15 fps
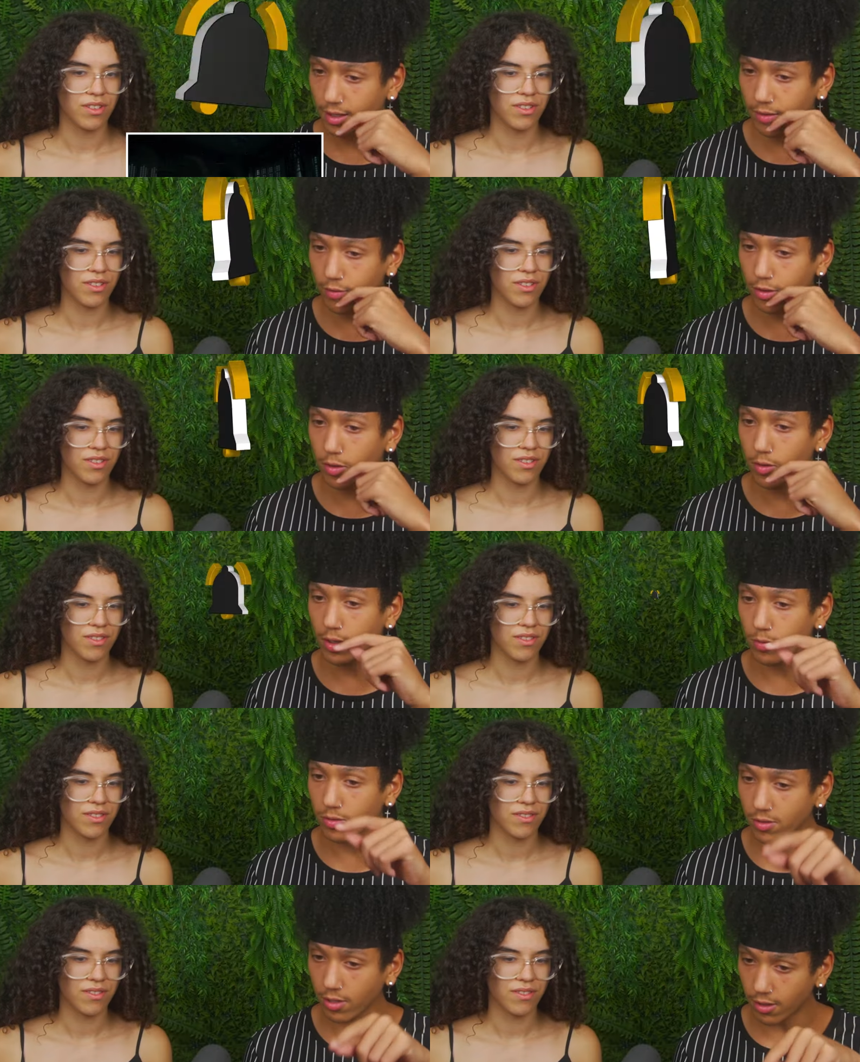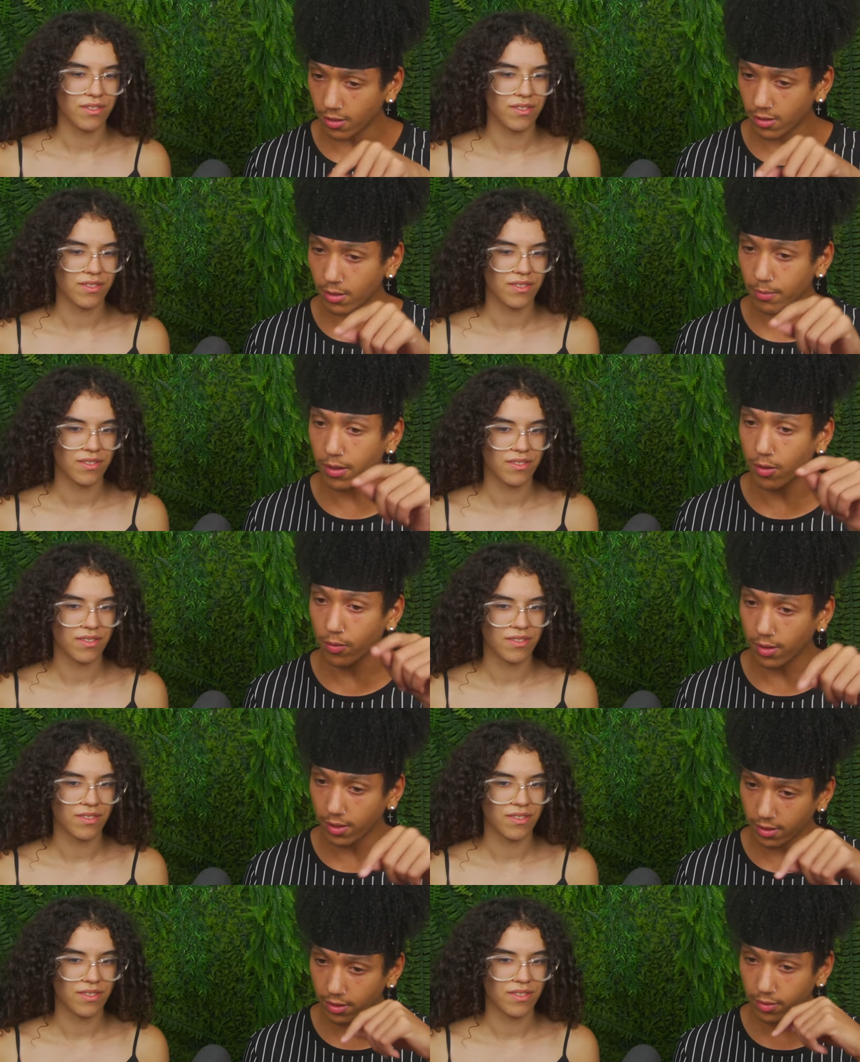Speaker 1: Even though he was talking about
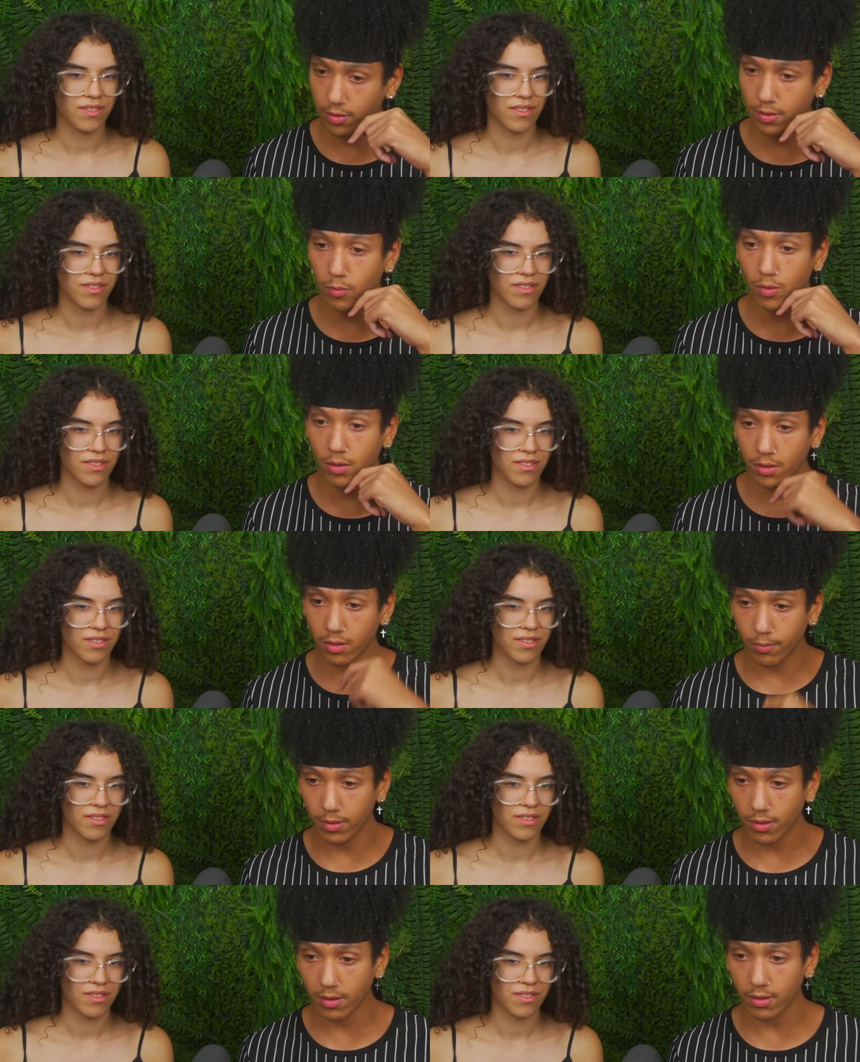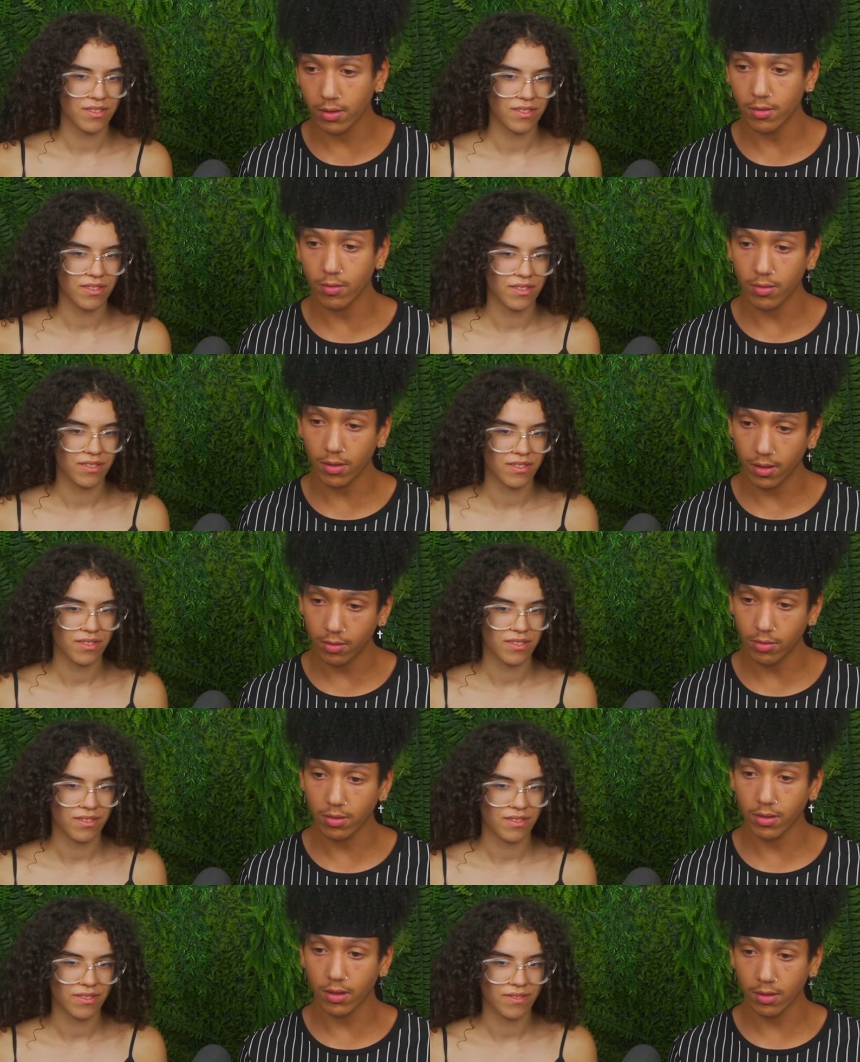Rhaenyra wanting to be king? Okay,
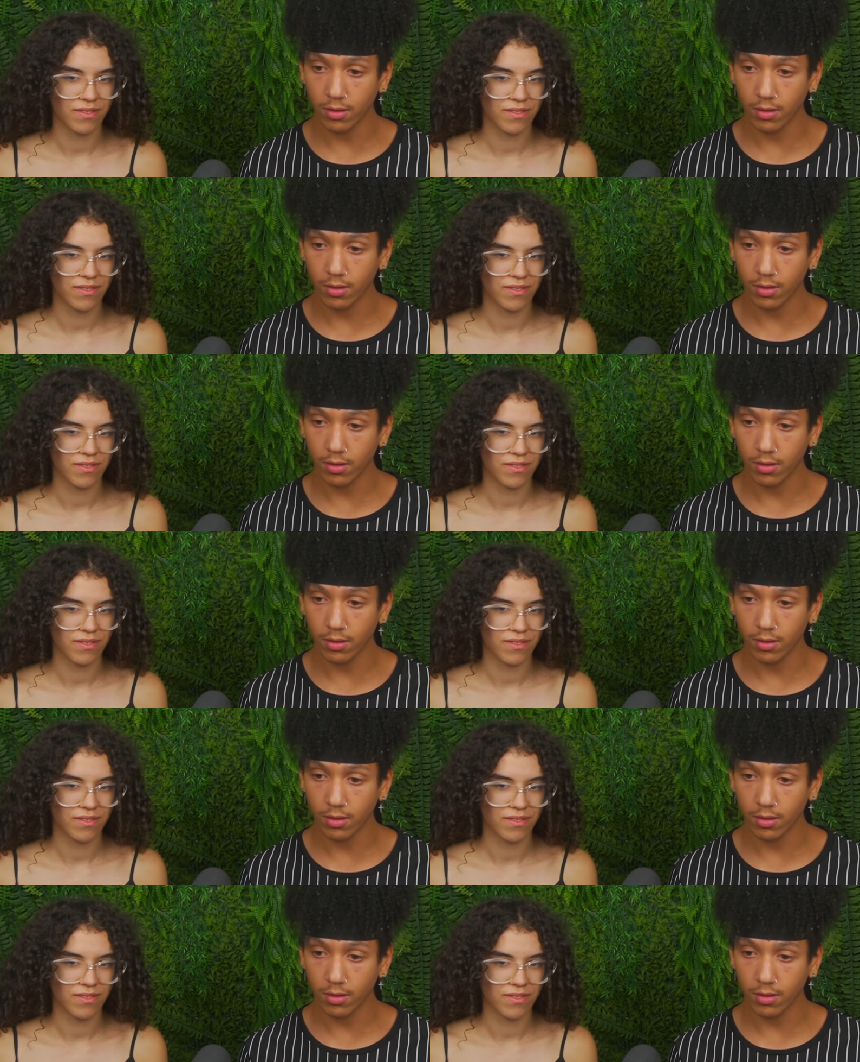okay.